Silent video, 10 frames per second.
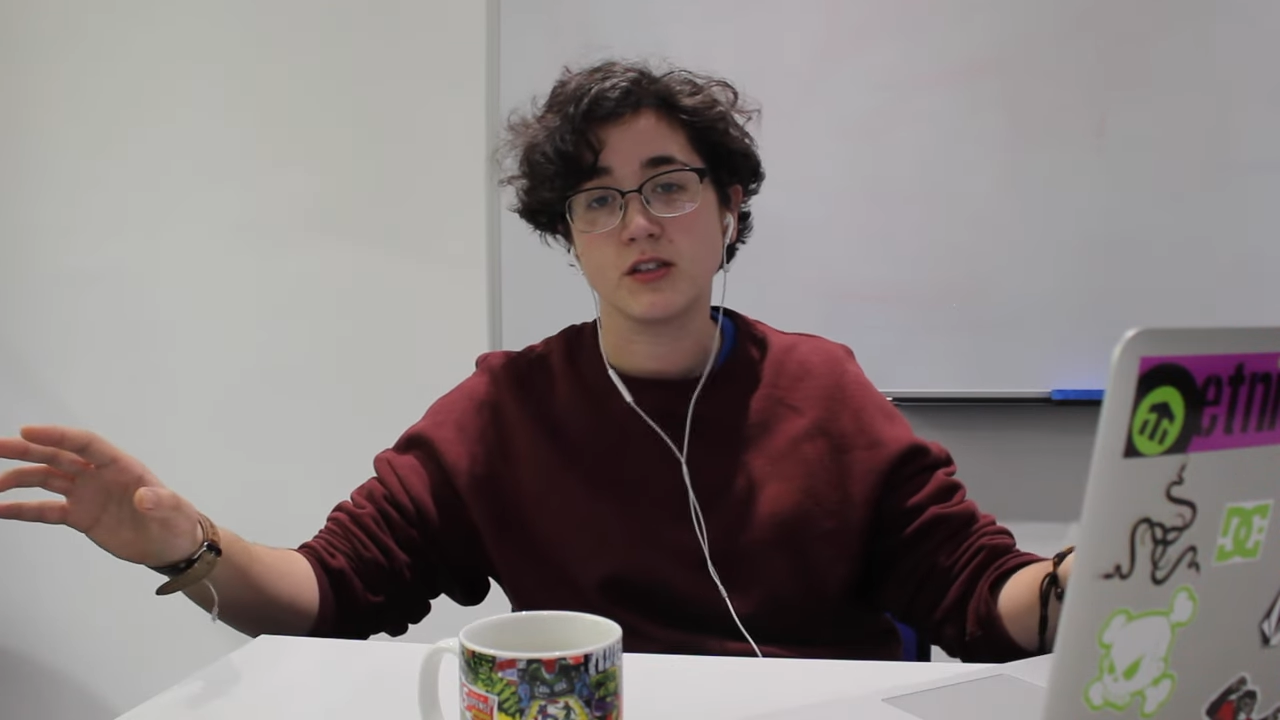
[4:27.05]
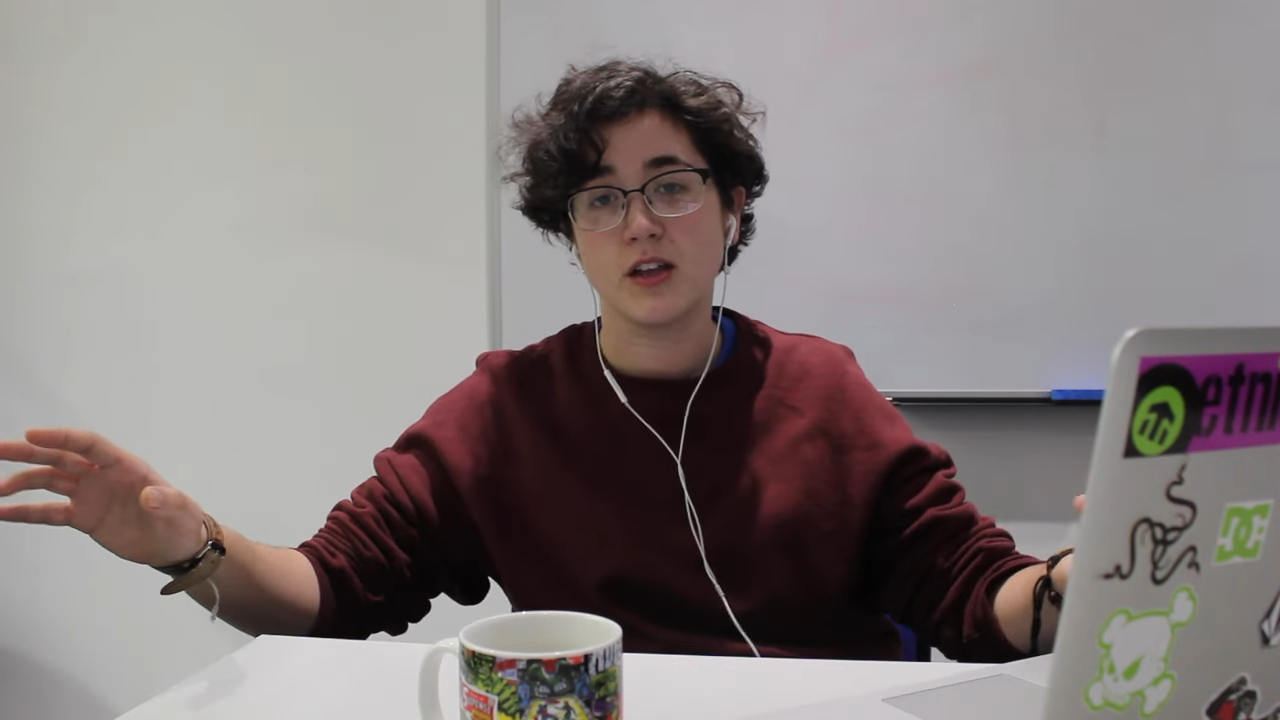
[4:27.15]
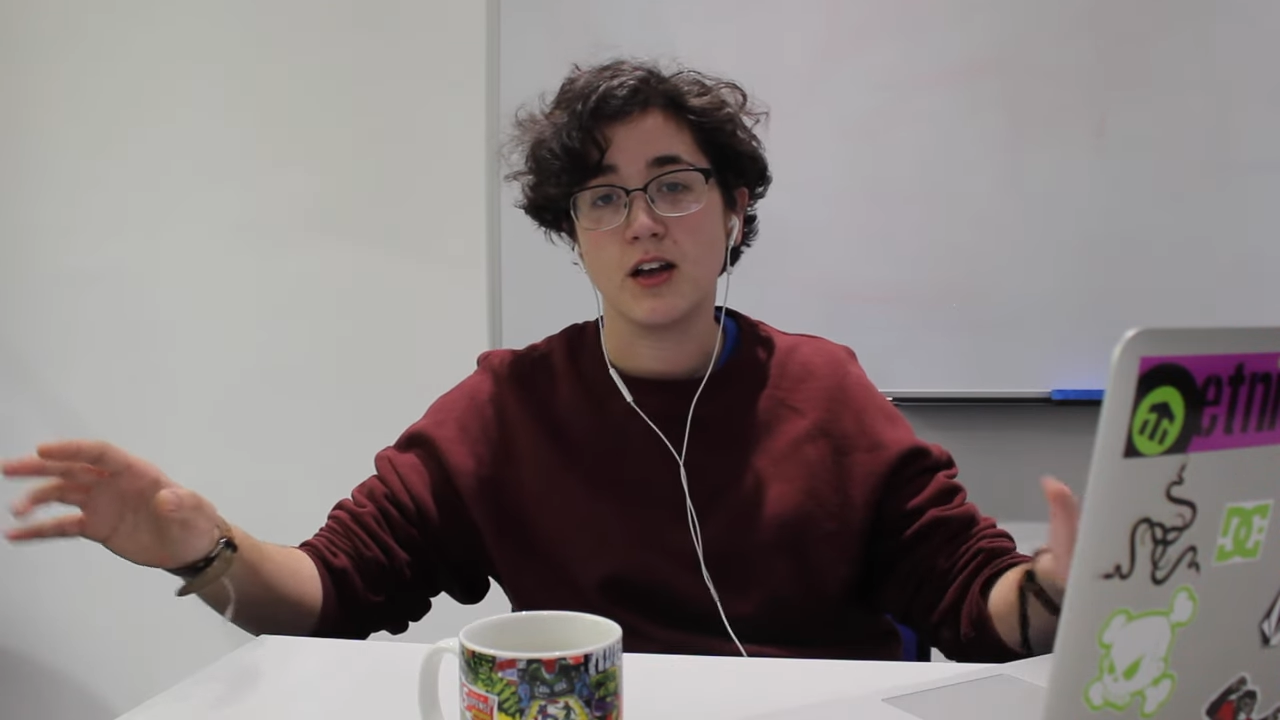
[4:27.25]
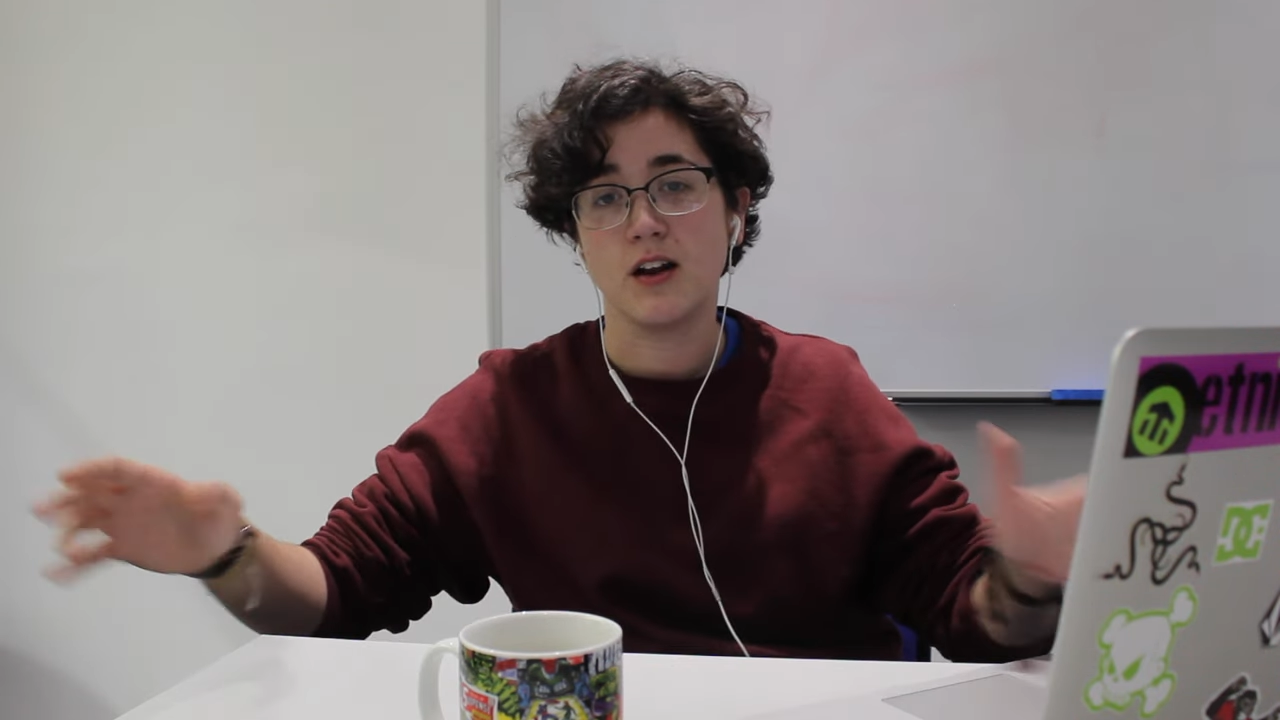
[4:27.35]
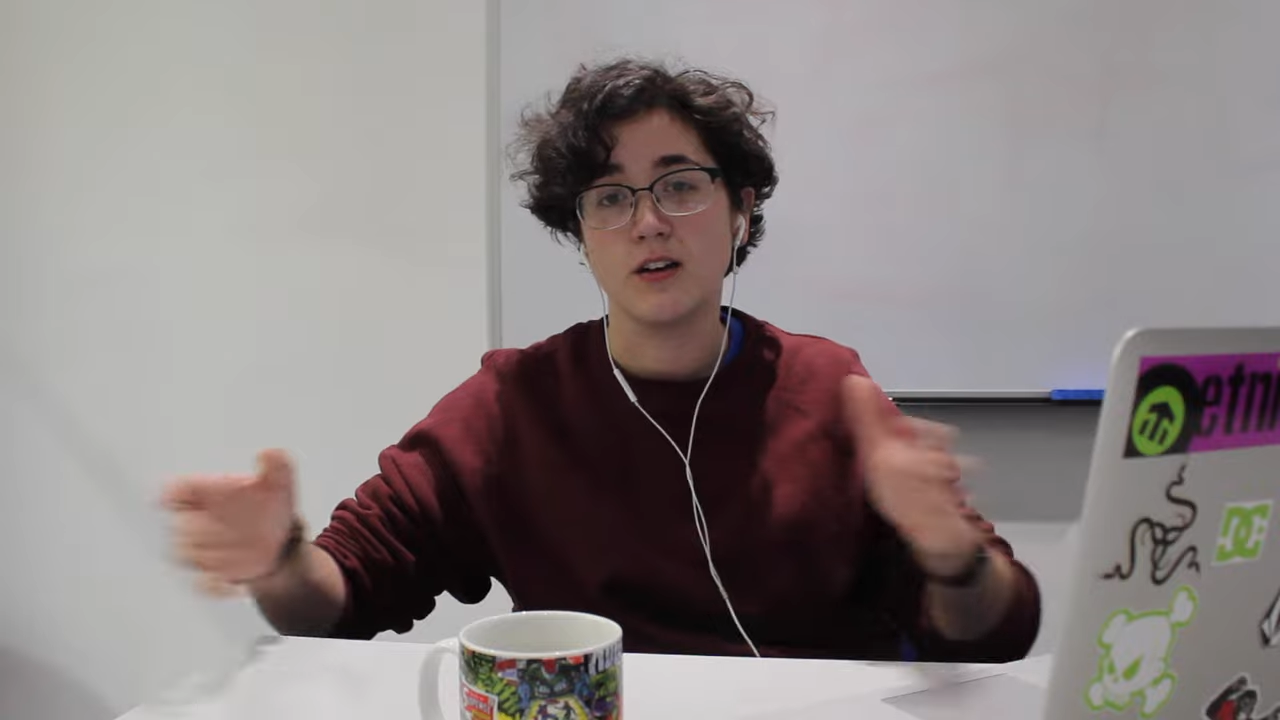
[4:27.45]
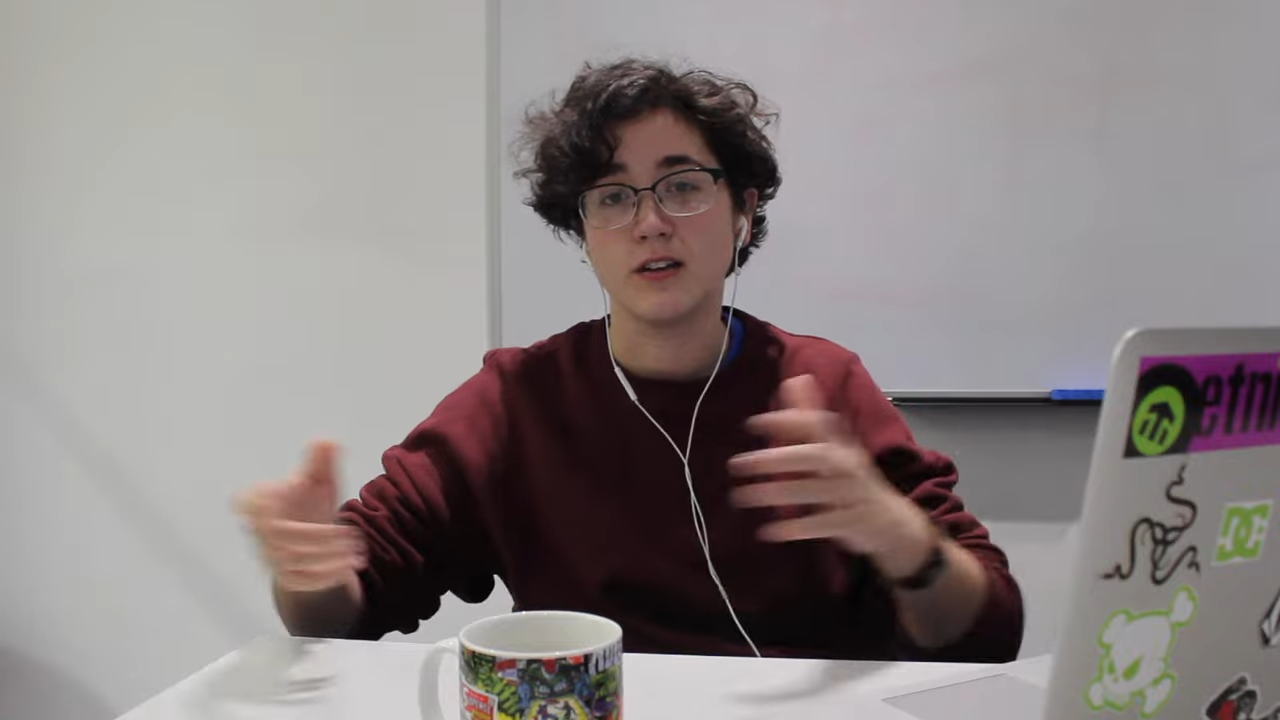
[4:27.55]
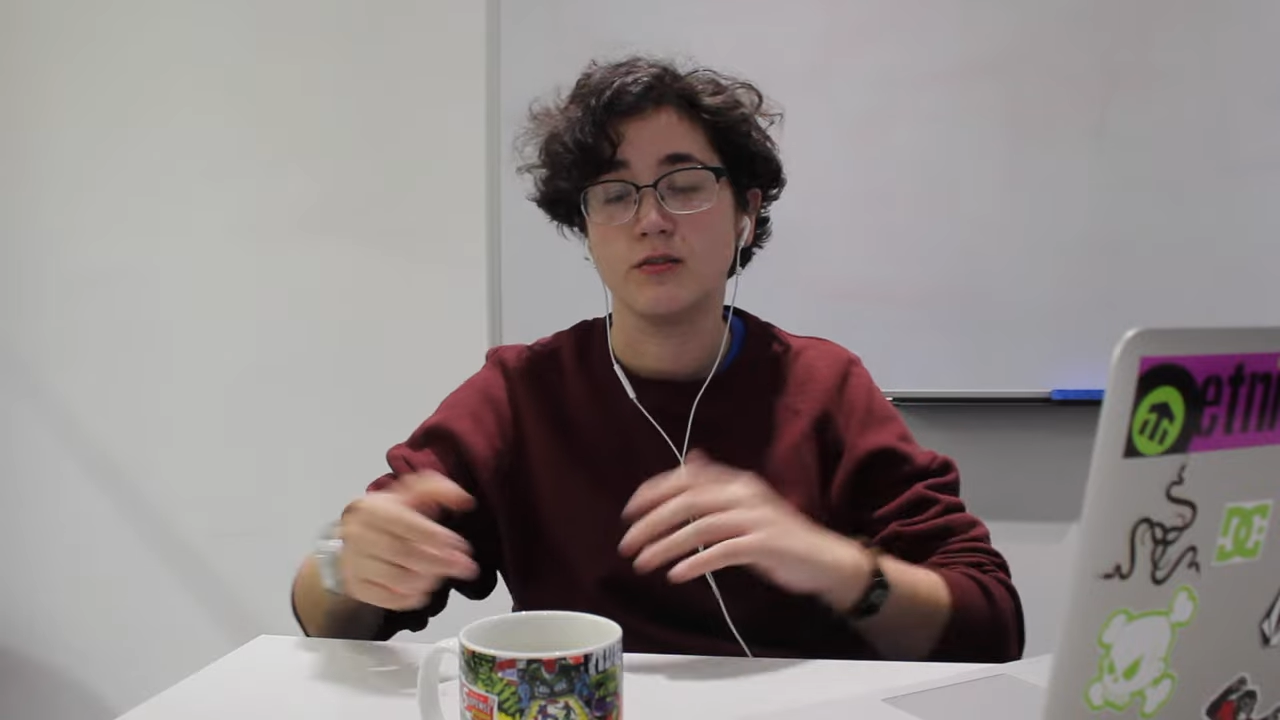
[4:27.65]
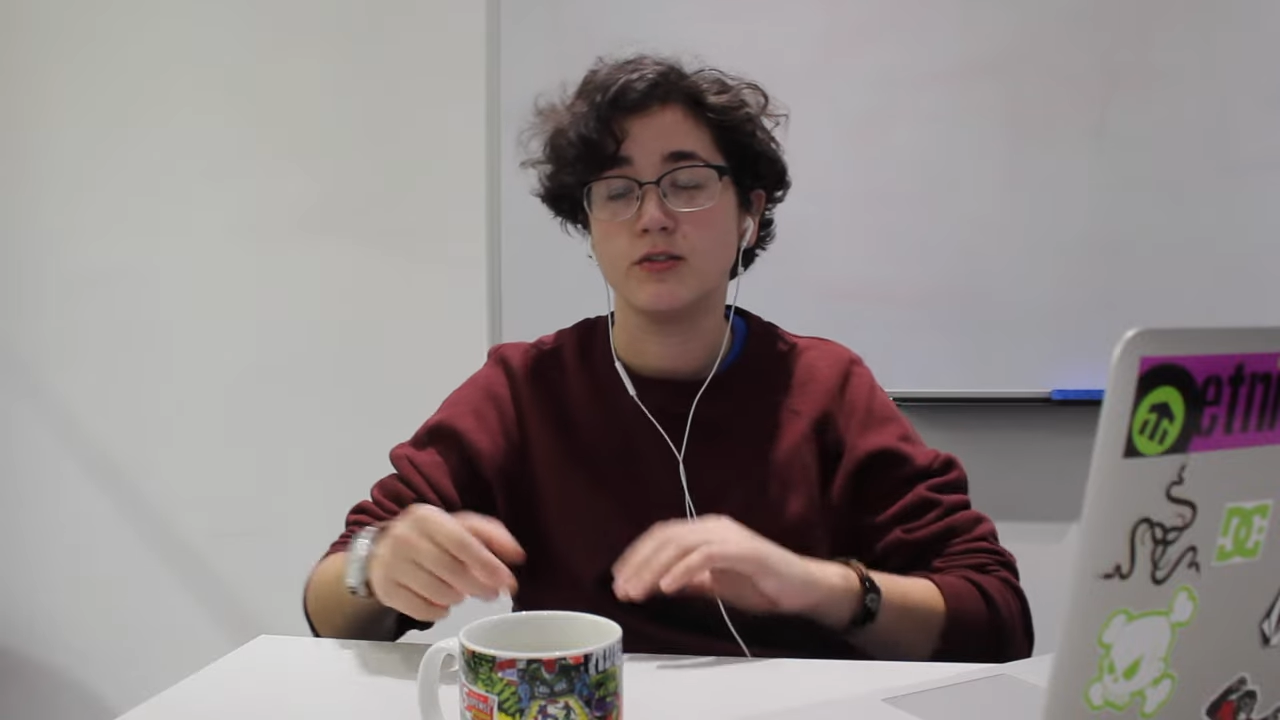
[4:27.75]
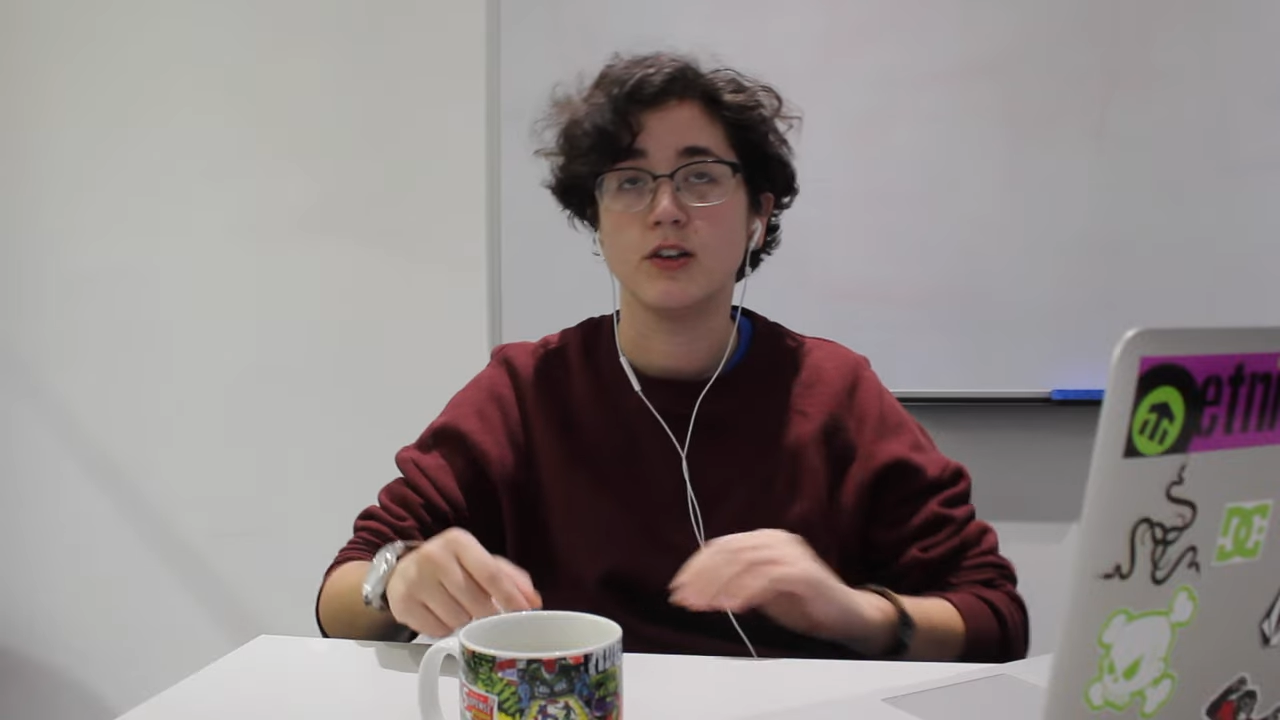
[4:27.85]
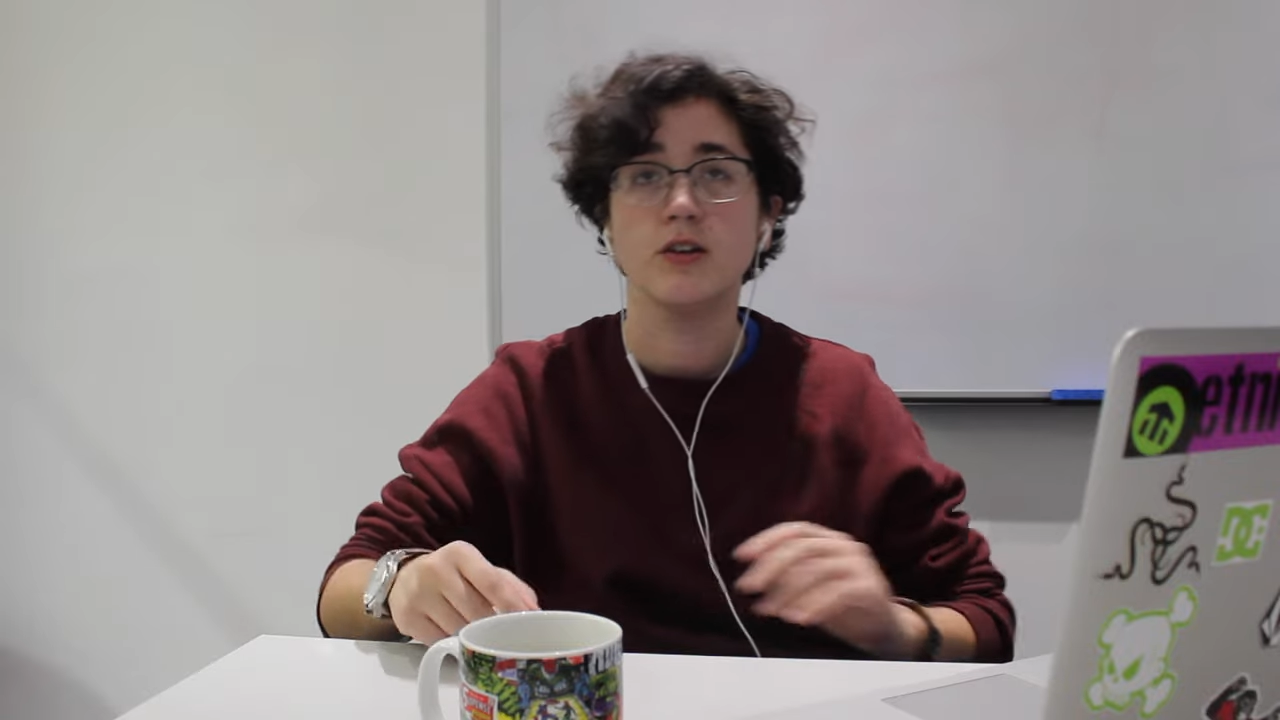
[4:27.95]
there lined
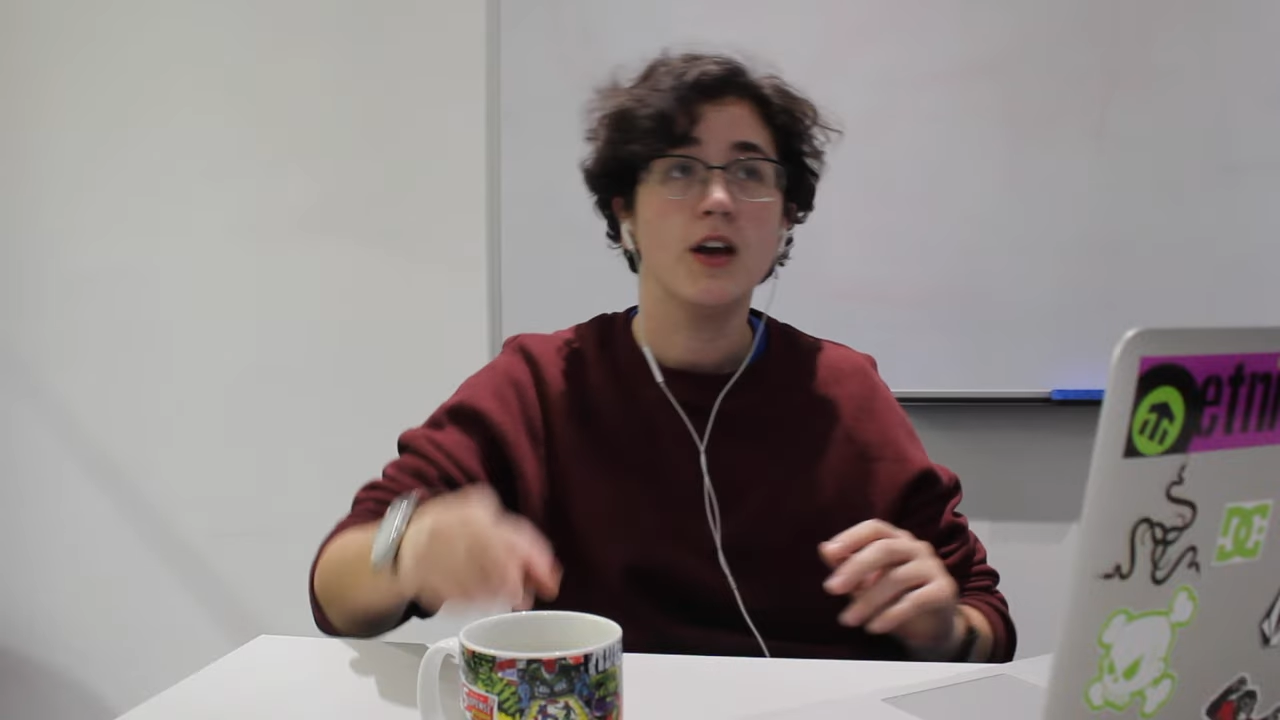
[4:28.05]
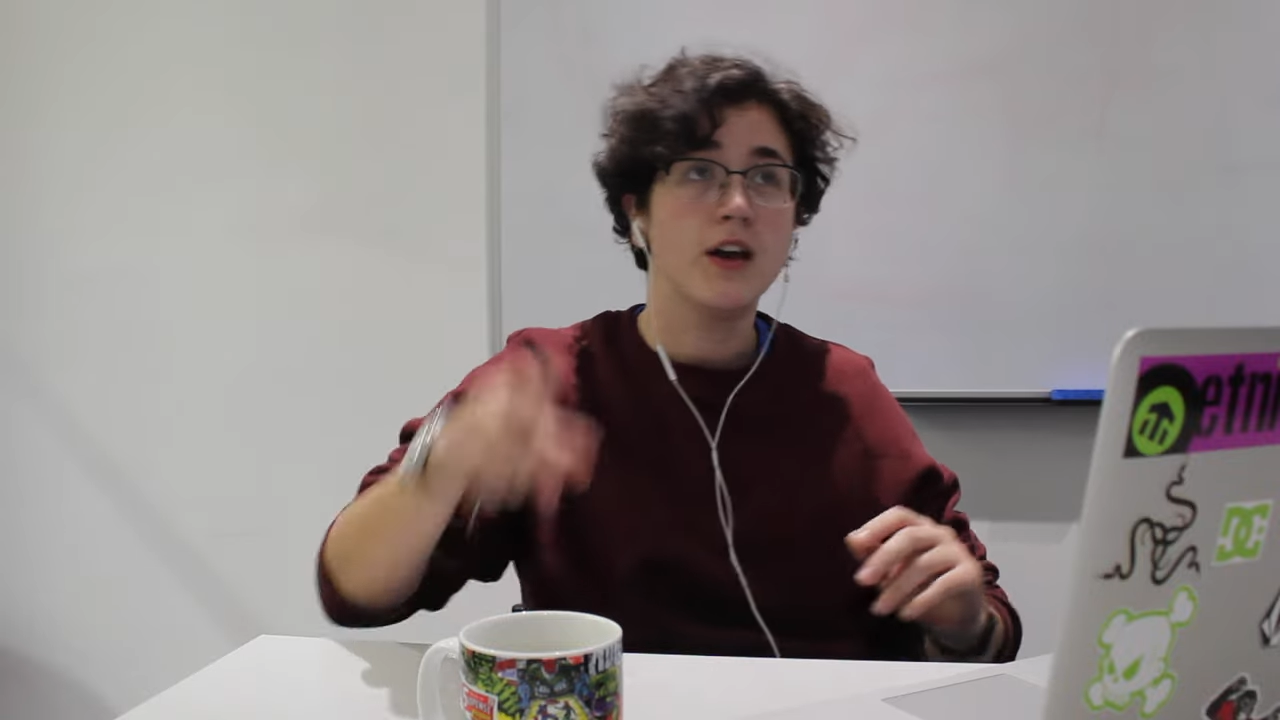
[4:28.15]
up for you,